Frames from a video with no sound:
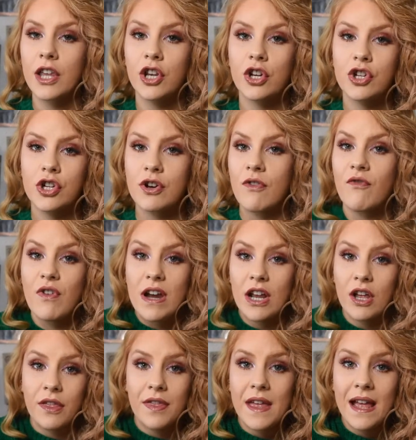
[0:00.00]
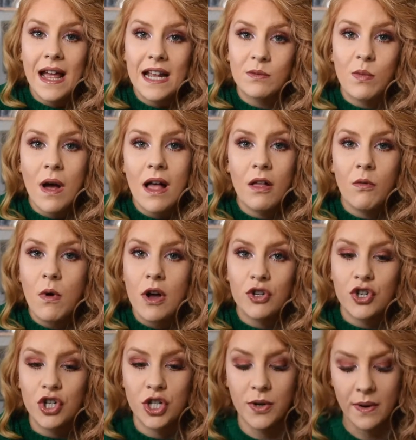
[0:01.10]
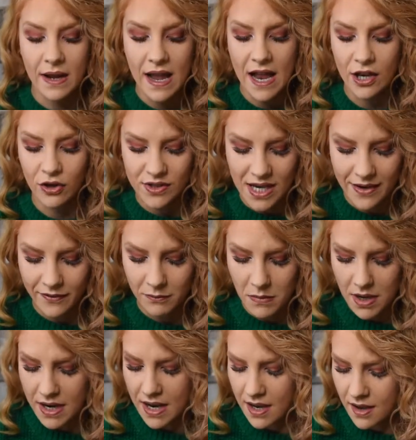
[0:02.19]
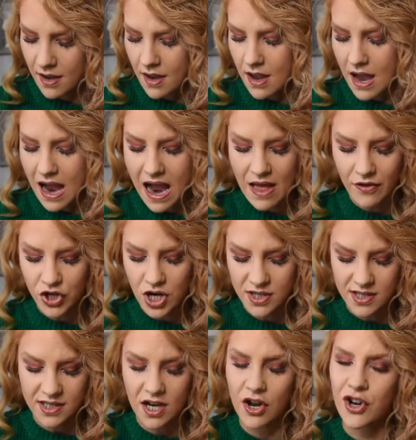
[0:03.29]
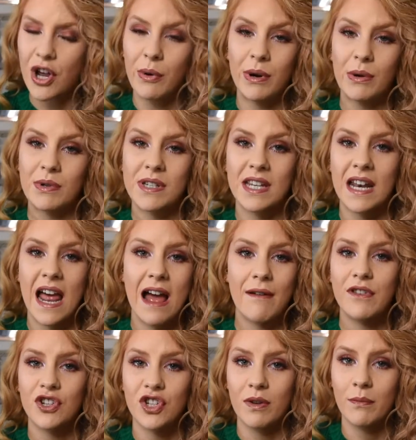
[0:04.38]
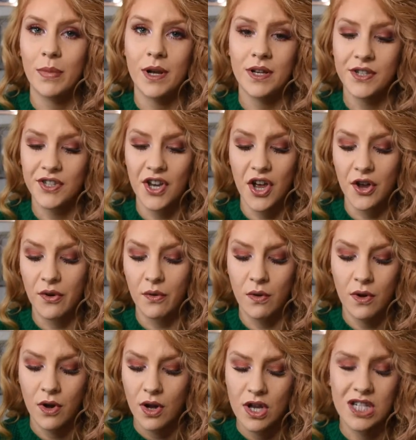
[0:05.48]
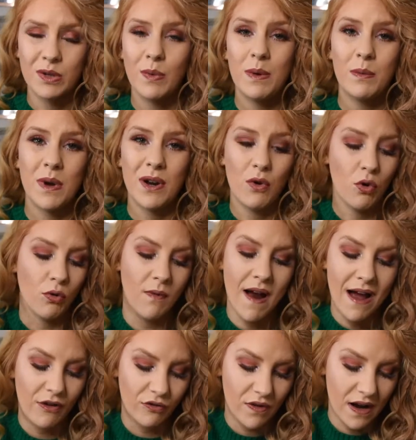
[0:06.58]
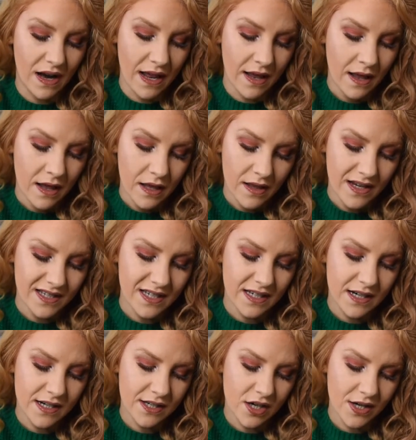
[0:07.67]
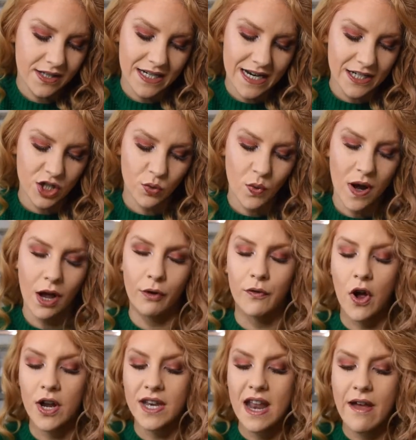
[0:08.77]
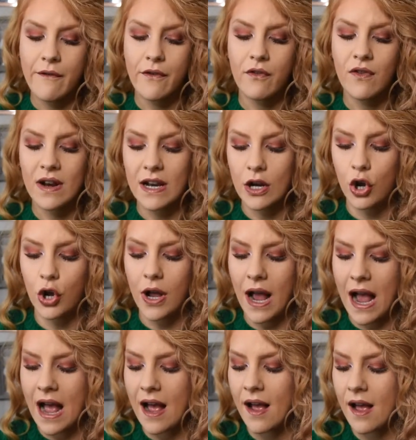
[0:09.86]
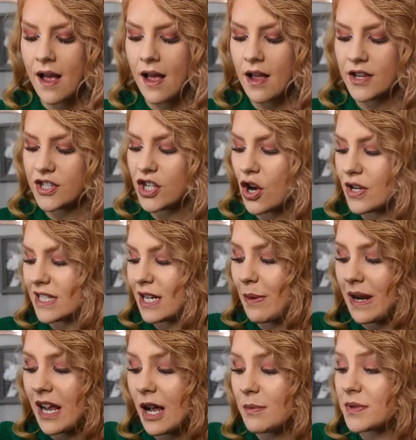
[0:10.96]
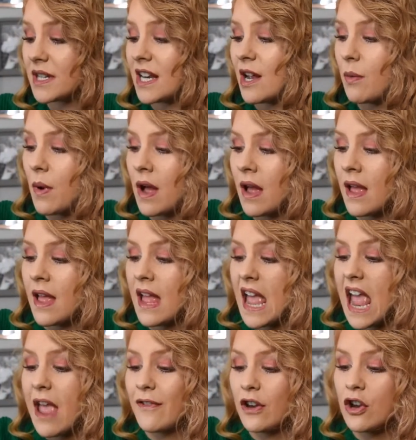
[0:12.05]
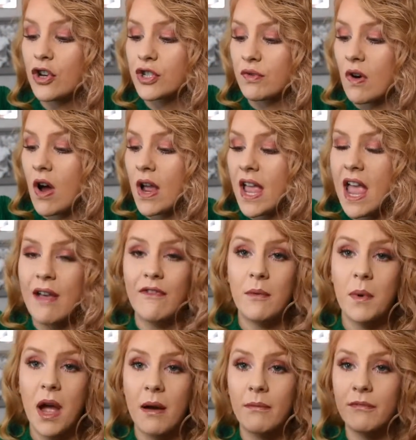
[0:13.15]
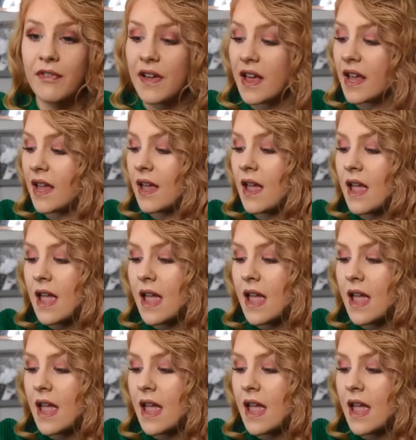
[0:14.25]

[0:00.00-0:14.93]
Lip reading: You know, a really good thing as well whilst you're doing it and you're saving money, and the chances are no one else is going to have this jumper, so it's a win-win all round, really. This is in the size 10 to 12. I never really look at sizing when it comes to knitwear. If it looks right, if I'm comfy,